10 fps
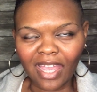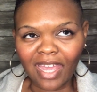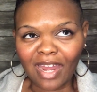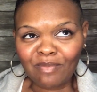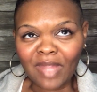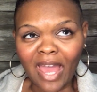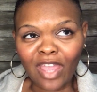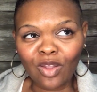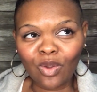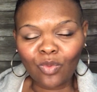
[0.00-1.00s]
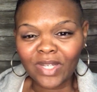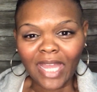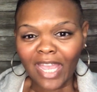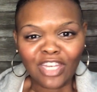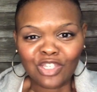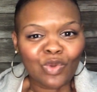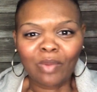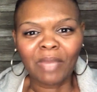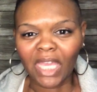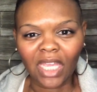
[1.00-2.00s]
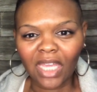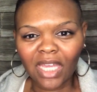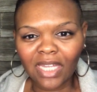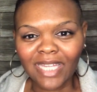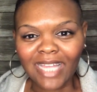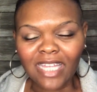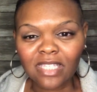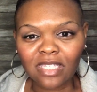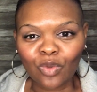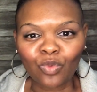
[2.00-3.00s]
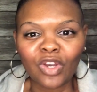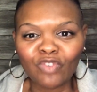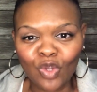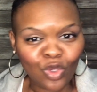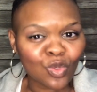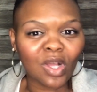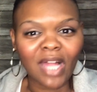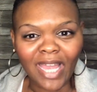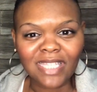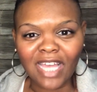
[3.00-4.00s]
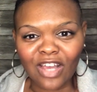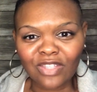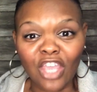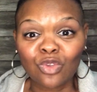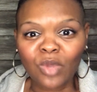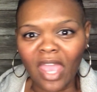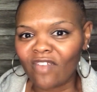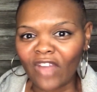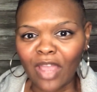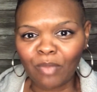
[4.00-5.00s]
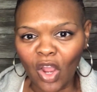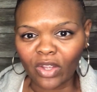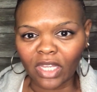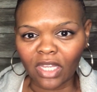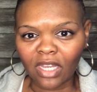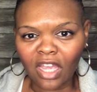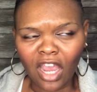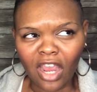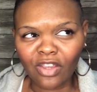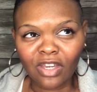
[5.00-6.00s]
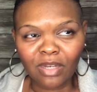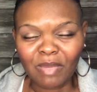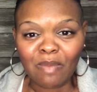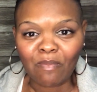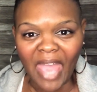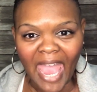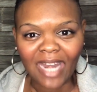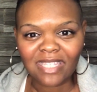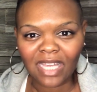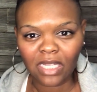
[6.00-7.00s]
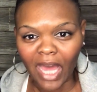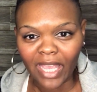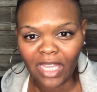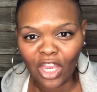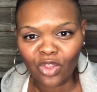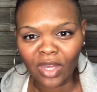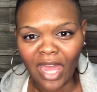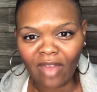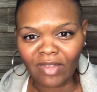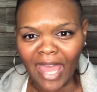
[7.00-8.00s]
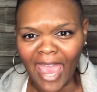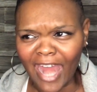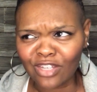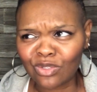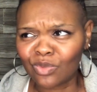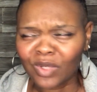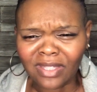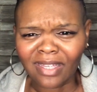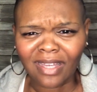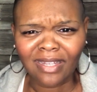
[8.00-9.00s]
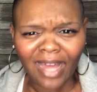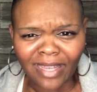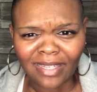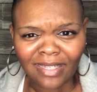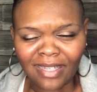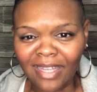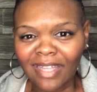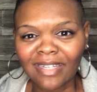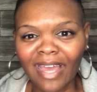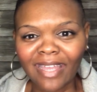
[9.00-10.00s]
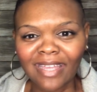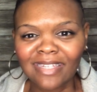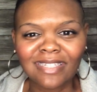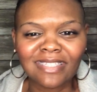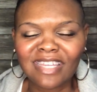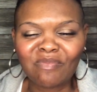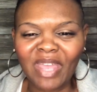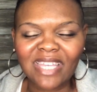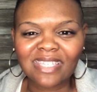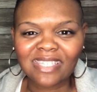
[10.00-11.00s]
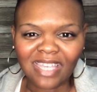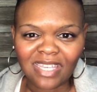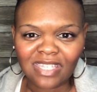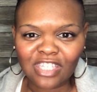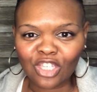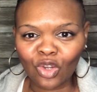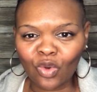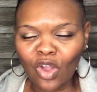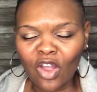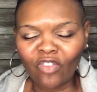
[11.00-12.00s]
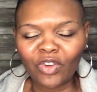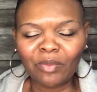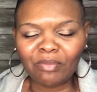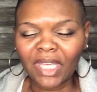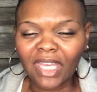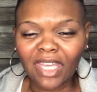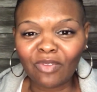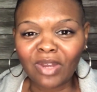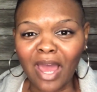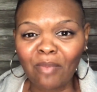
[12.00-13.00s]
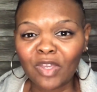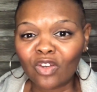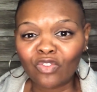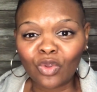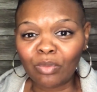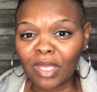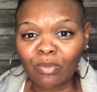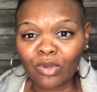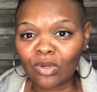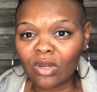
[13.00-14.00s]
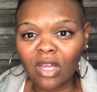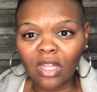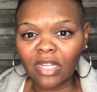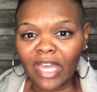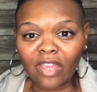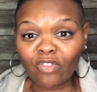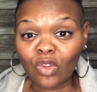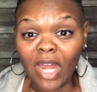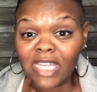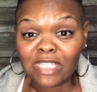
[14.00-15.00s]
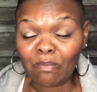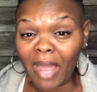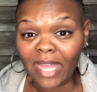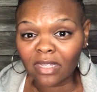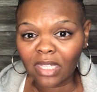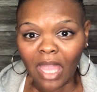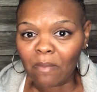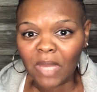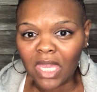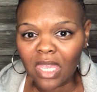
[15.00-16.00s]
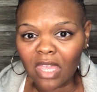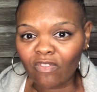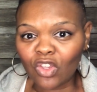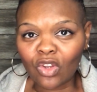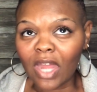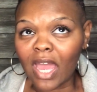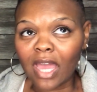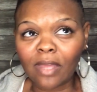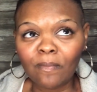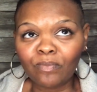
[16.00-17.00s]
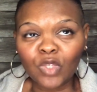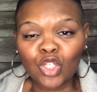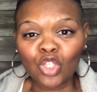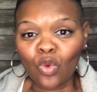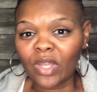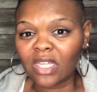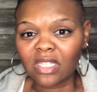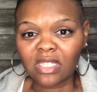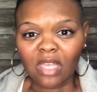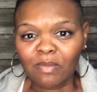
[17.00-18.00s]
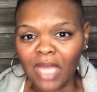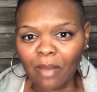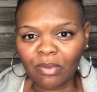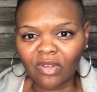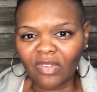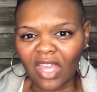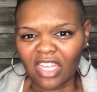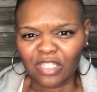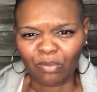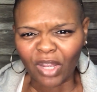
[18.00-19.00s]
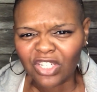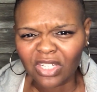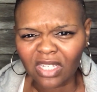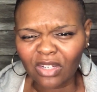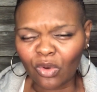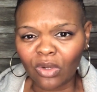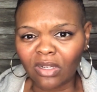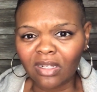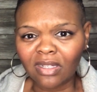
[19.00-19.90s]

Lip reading: And I'm like, what that got to do with me? Like, what if you go to a client's house and you can't find parking? Are you going to be mad at the client? Are you going to have an attitude with the client? Like, it just didn't make sense. So for me, when I'm interviewing people, like, if you're not smiling at me, if you're not showing some type of expression or